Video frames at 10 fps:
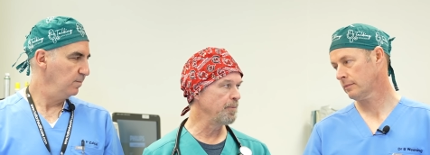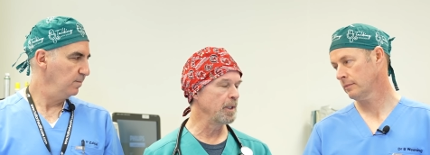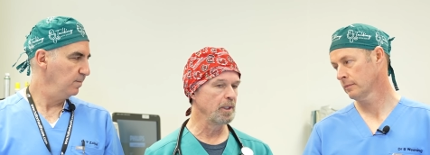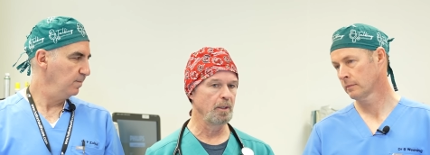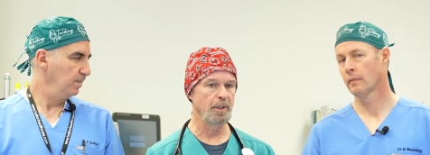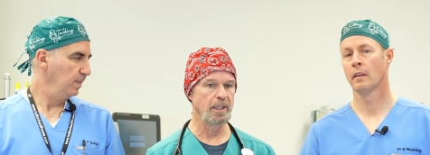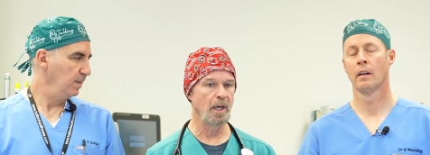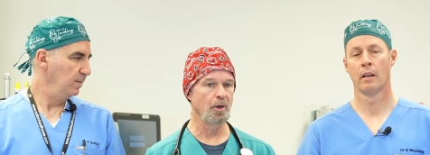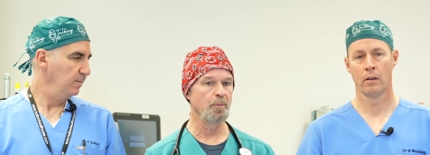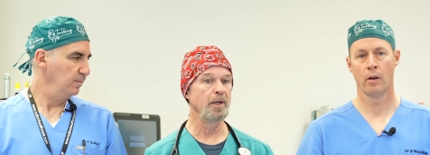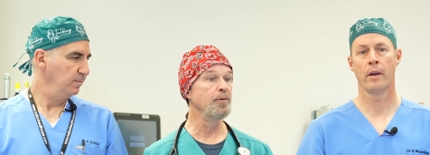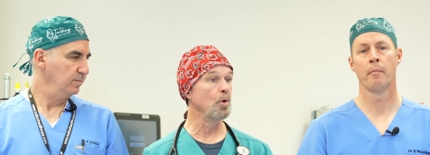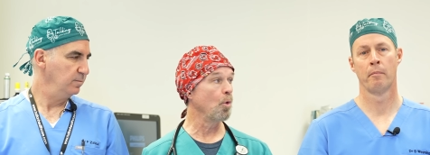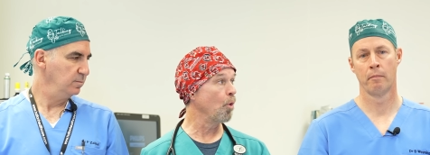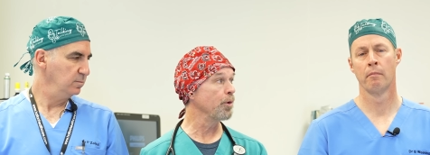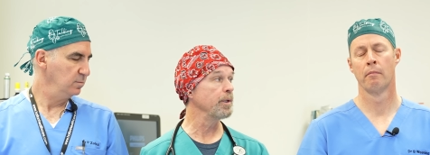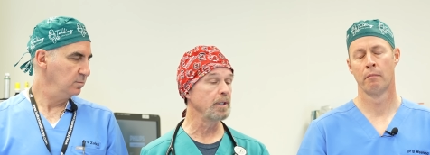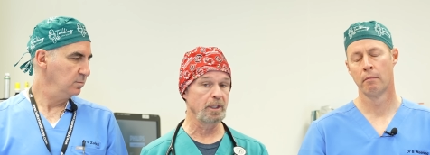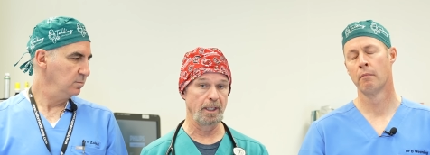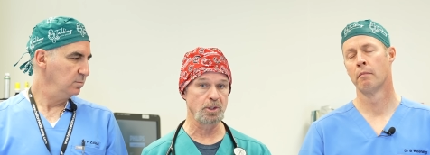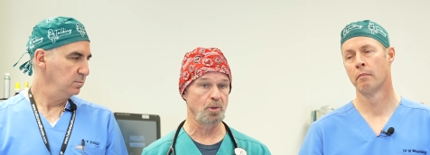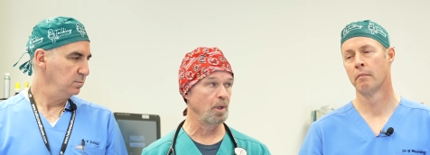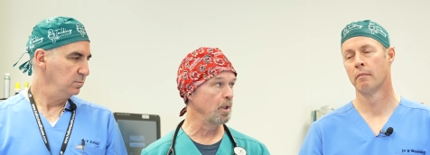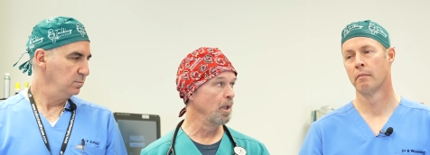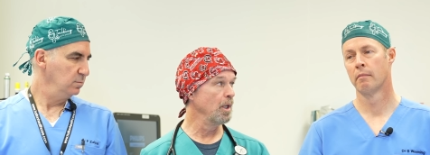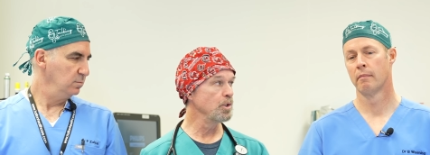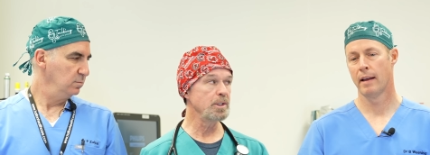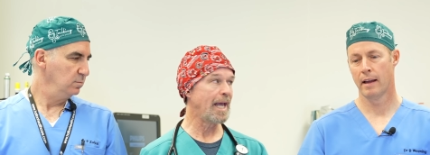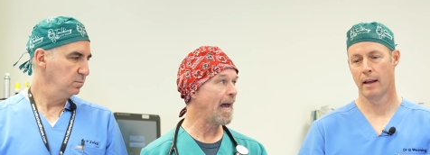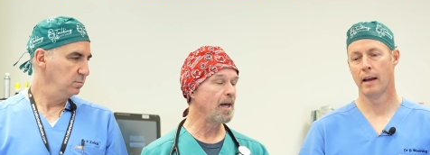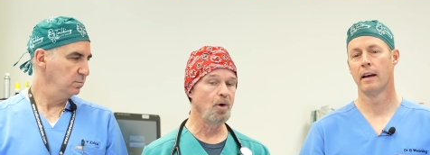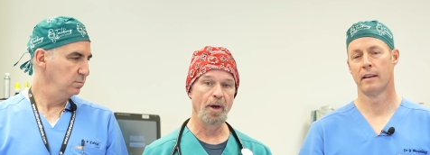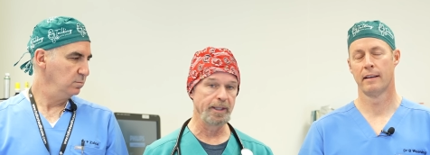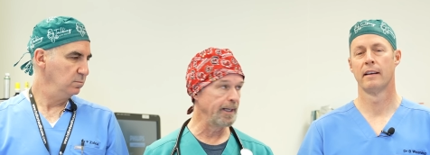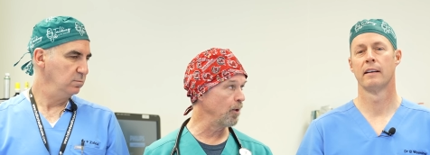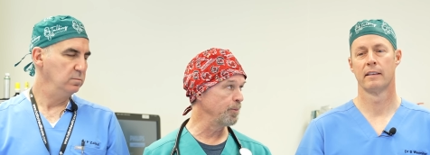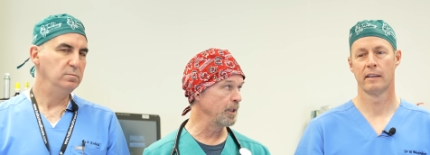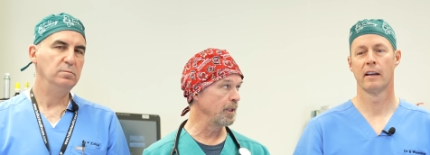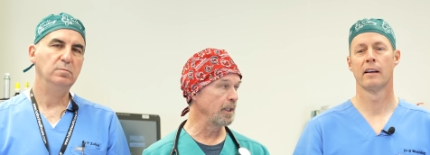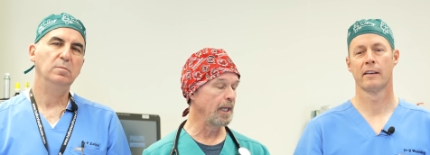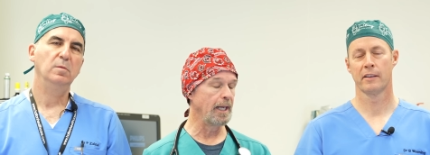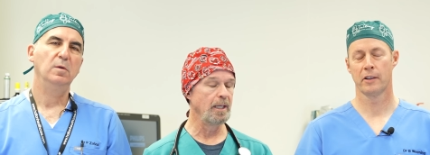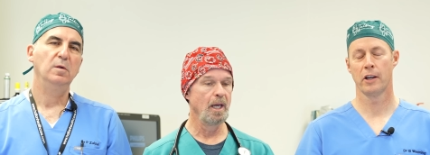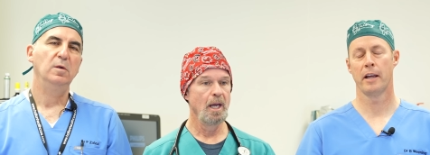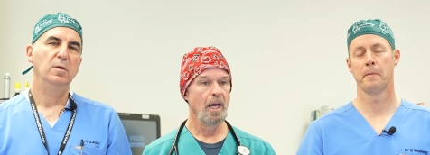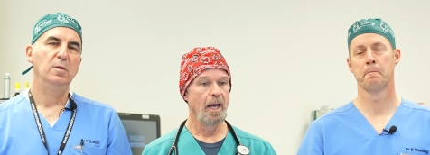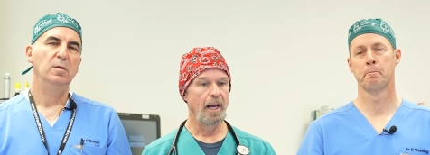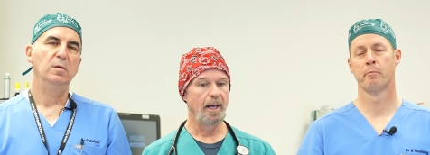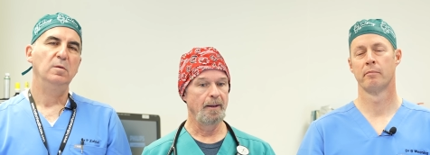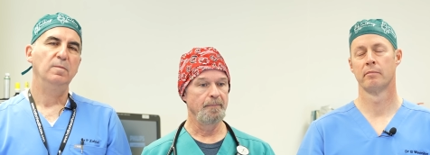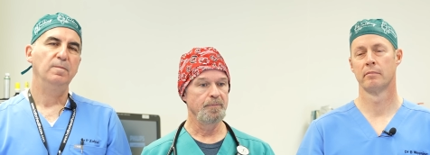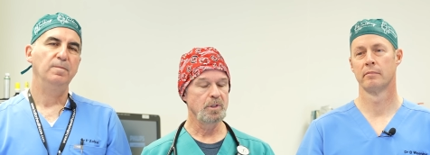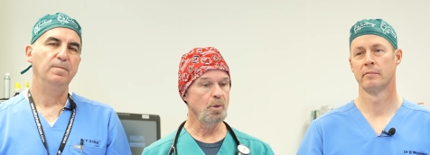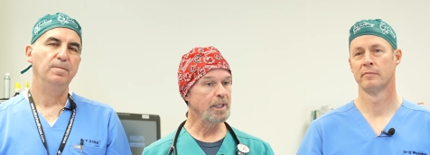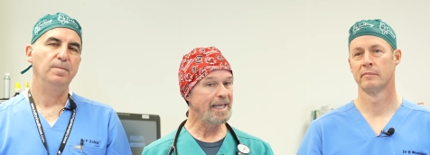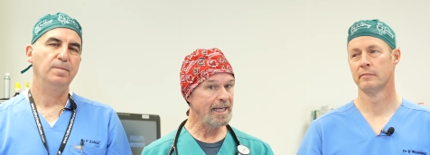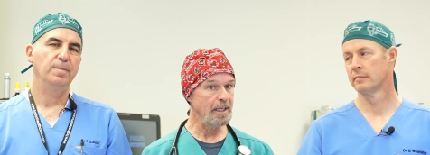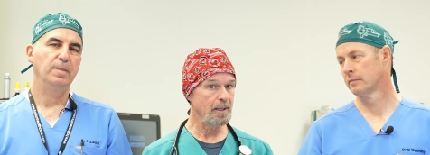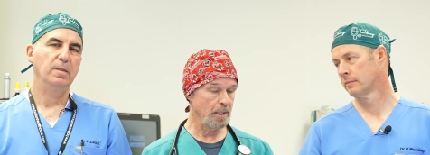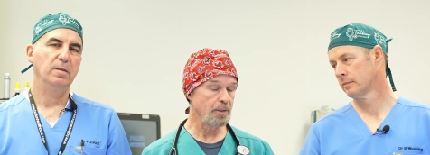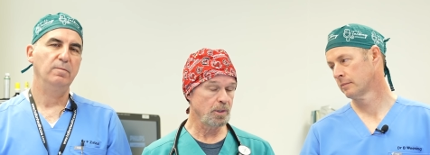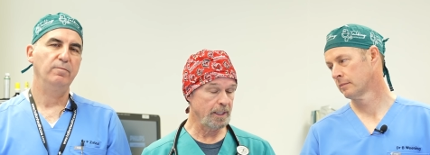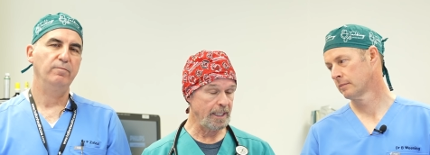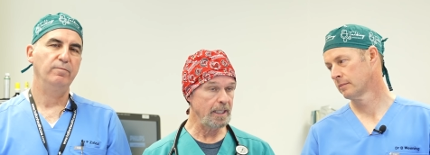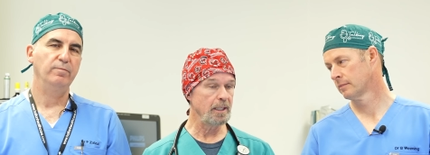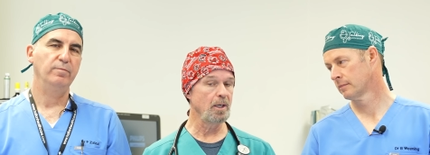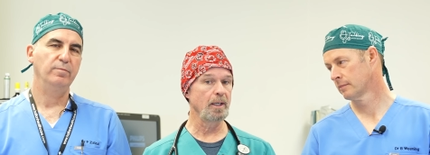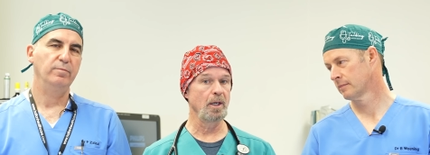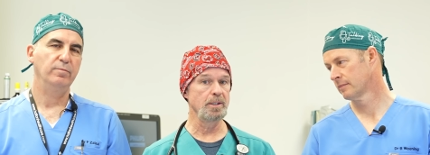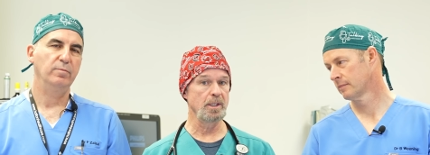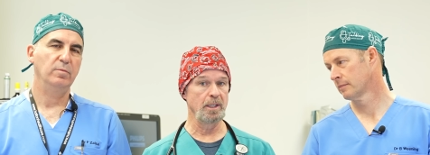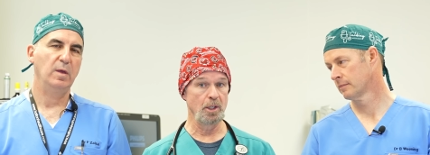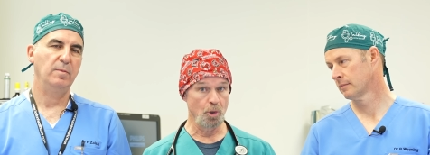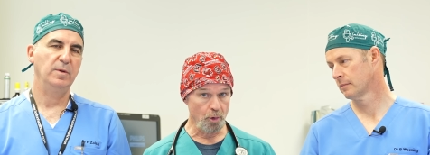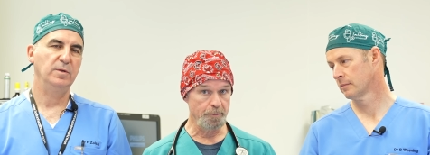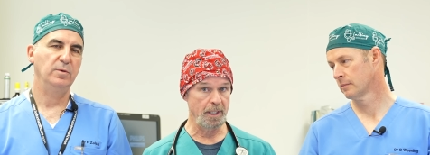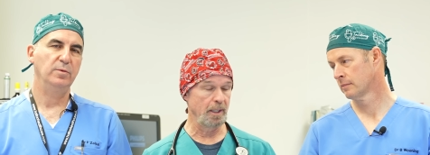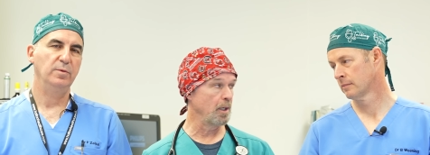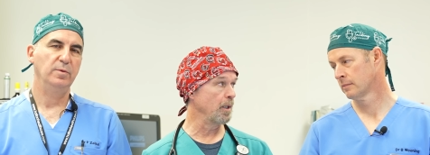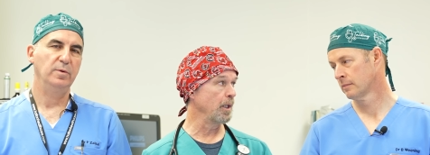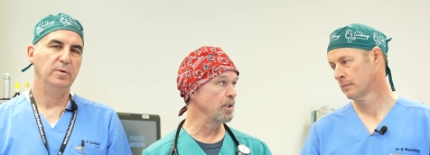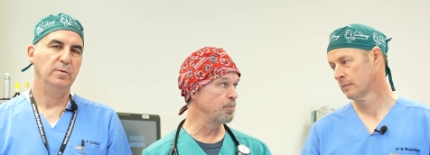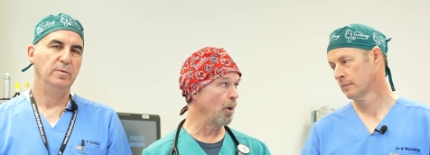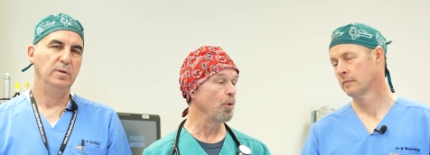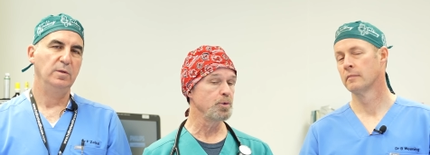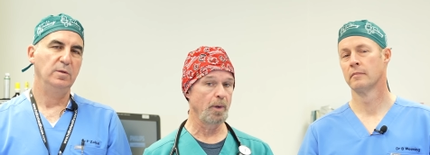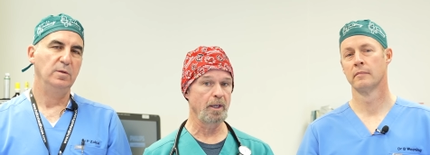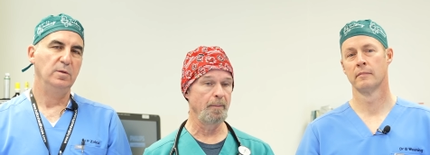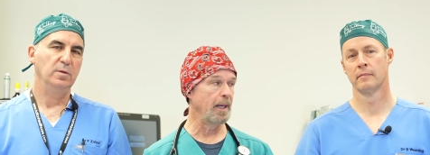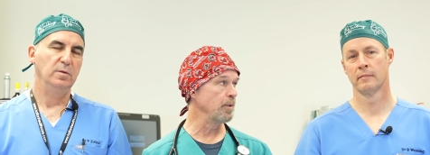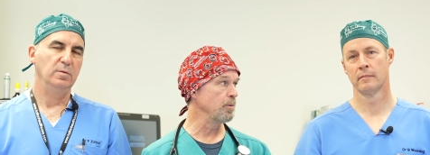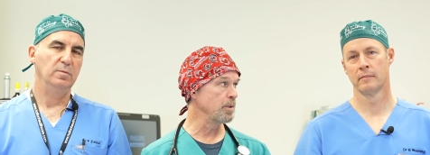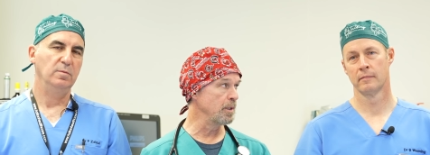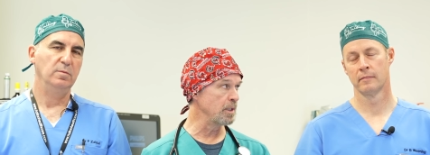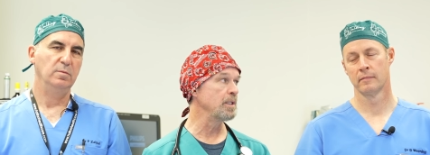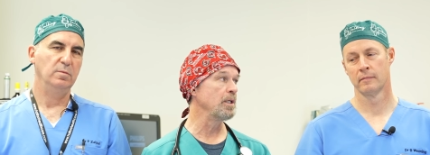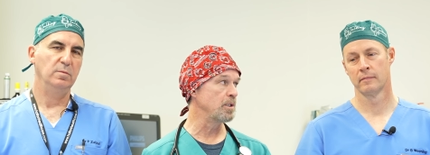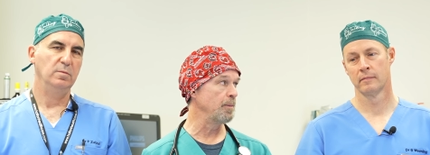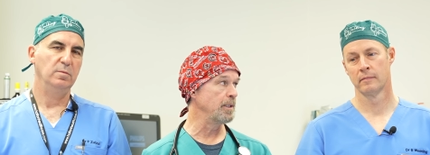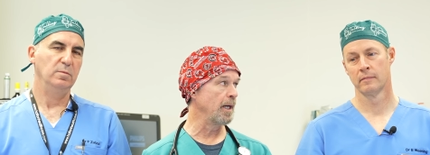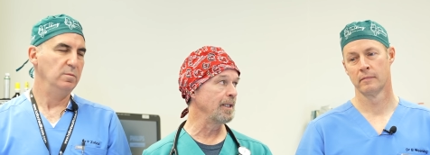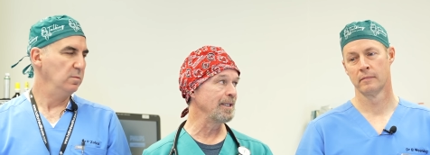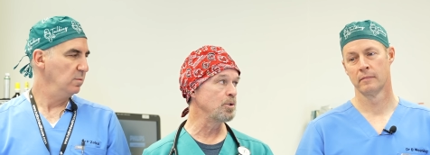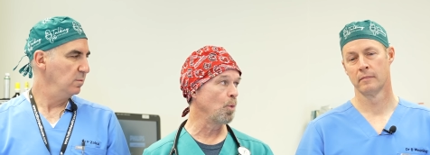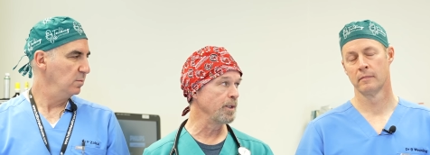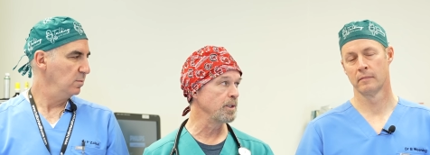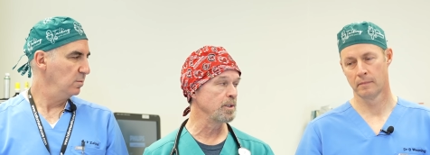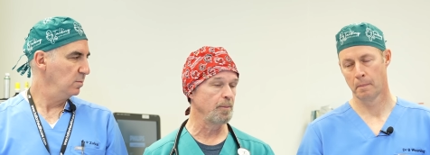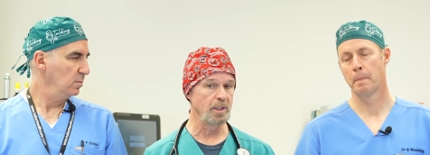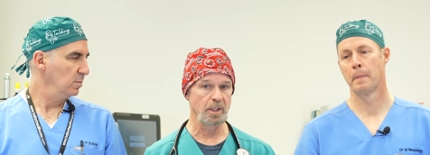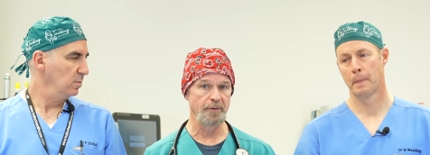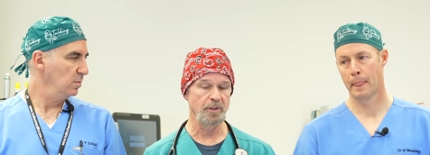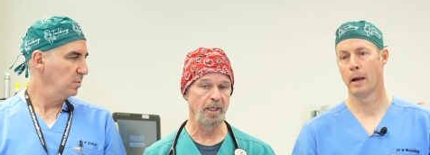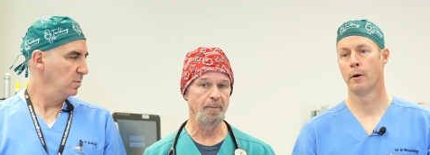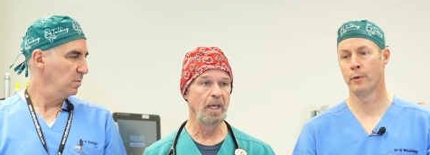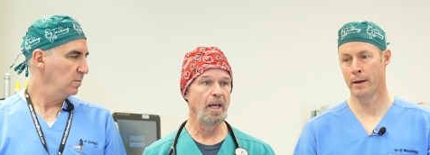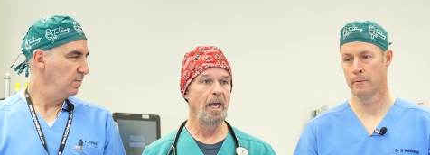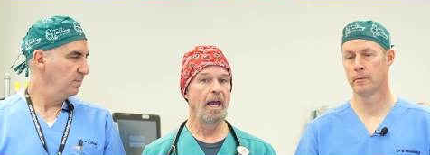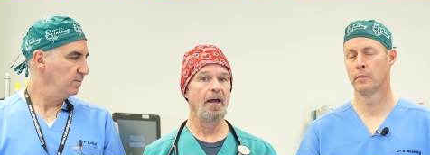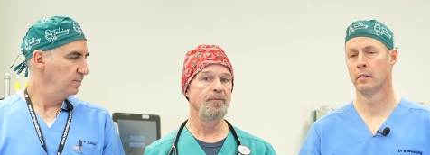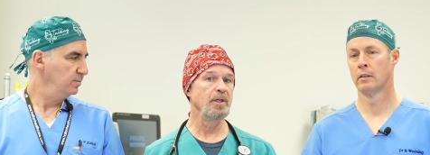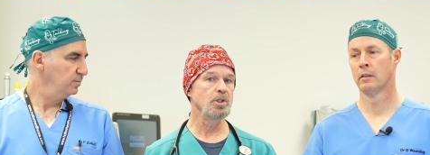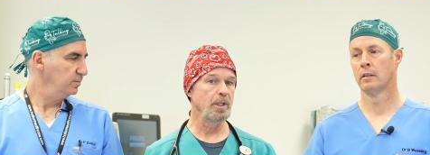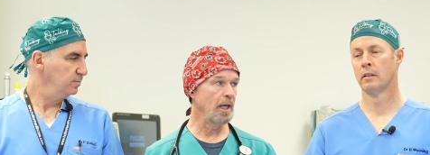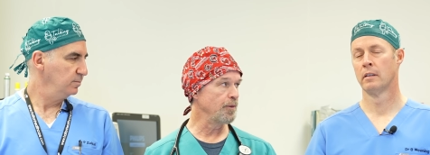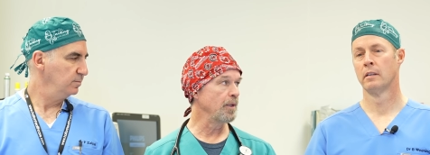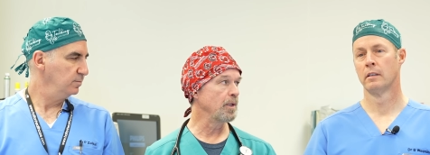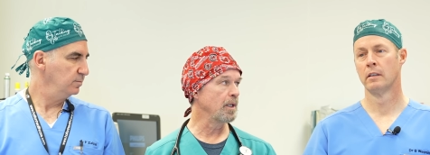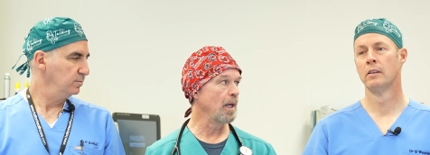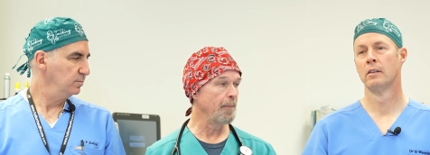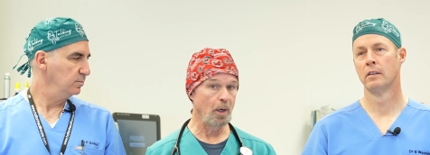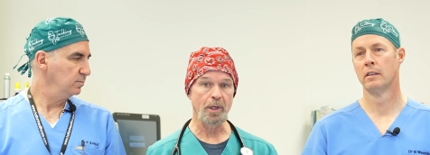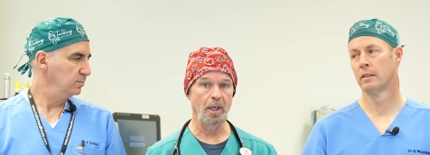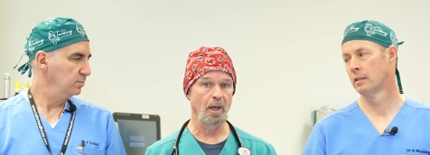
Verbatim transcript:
Speaker 1: be a little bit younger. But okay. if you're ordering the cholesterol, just add on an LP little a. Got it. Um, so the Canadian so the Canadian guidelines and the European guidelines both recommend this needs to be done at least once in somebody's lifetime. Right. Right. Eventually, I think the American